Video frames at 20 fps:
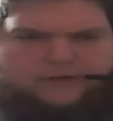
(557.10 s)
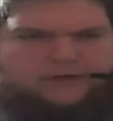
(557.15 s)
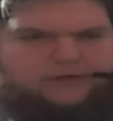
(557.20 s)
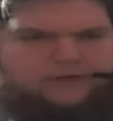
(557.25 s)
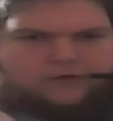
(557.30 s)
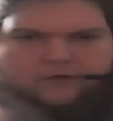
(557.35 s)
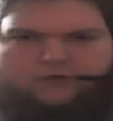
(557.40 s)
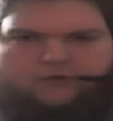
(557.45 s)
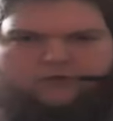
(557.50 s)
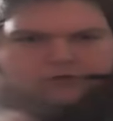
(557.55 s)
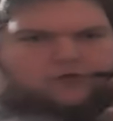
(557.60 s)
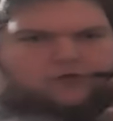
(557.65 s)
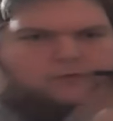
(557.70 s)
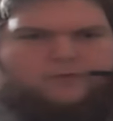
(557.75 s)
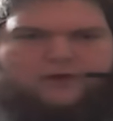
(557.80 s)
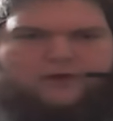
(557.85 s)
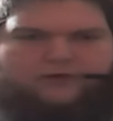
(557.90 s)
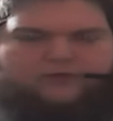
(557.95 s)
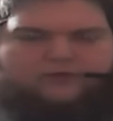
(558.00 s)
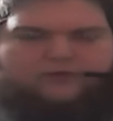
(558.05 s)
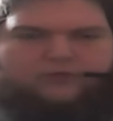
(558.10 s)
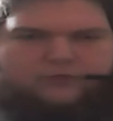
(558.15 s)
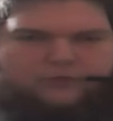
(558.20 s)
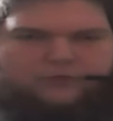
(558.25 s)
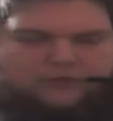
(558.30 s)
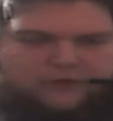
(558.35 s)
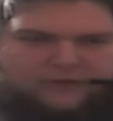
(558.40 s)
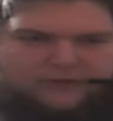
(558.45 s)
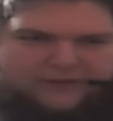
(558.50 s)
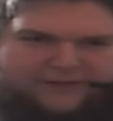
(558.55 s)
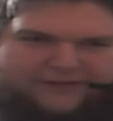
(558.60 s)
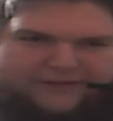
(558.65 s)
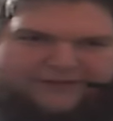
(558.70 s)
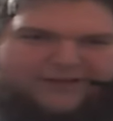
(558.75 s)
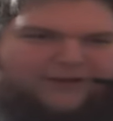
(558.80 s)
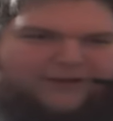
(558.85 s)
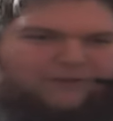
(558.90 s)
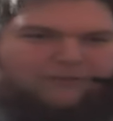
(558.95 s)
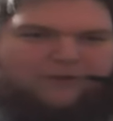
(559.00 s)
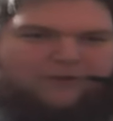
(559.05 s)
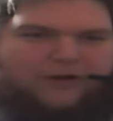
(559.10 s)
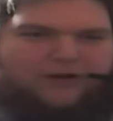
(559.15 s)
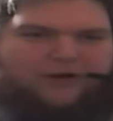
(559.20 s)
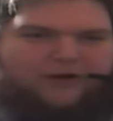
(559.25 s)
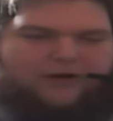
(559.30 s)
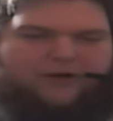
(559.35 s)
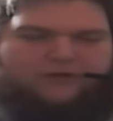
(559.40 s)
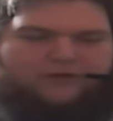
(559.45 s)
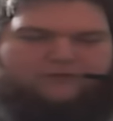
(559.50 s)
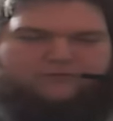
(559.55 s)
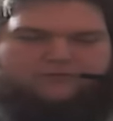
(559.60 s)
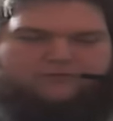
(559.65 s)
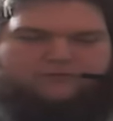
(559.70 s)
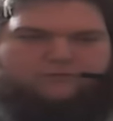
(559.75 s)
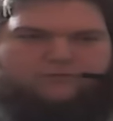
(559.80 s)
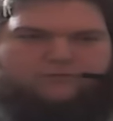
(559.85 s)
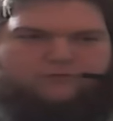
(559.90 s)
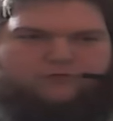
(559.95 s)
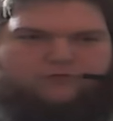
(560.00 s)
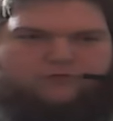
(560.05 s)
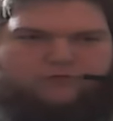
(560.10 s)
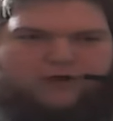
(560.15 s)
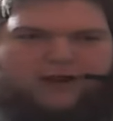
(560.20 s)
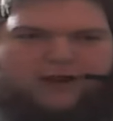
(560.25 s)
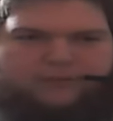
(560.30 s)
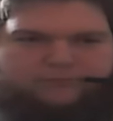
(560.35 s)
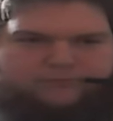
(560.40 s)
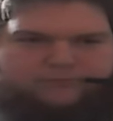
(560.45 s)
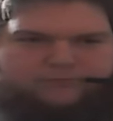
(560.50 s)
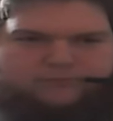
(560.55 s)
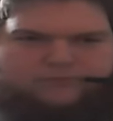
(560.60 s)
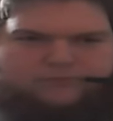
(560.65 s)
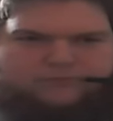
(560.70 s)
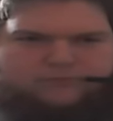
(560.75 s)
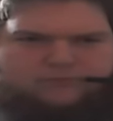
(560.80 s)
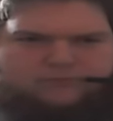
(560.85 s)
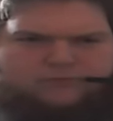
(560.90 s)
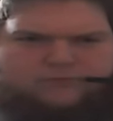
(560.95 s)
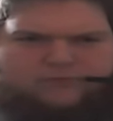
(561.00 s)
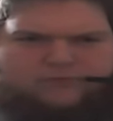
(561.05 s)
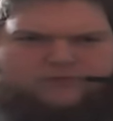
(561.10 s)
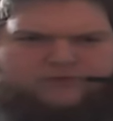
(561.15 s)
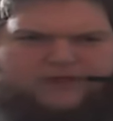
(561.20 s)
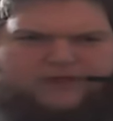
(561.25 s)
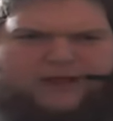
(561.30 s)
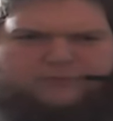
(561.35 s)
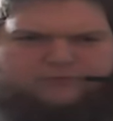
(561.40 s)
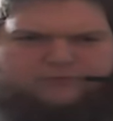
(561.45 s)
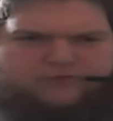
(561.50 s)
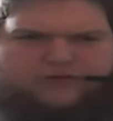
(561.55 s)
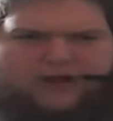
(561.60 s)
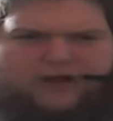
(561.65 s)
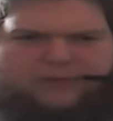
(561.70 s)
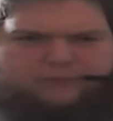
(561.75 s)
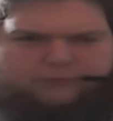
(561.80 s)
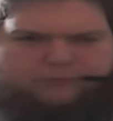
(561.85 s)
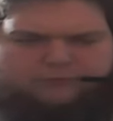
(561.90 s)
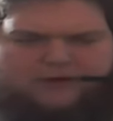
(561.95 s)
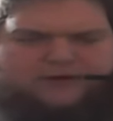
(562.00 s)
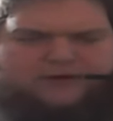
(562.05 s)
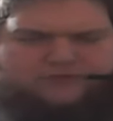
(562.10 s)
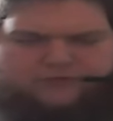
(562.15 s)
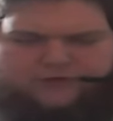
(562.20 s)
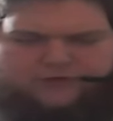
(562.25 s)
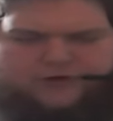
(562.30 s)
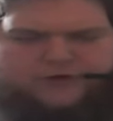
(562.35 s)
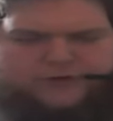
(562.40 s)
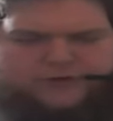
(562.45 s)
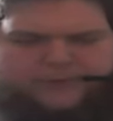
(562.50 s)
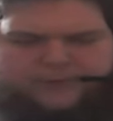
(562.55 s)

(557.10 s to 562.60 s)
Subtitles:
so much. uh, drop, stop, drop, retro.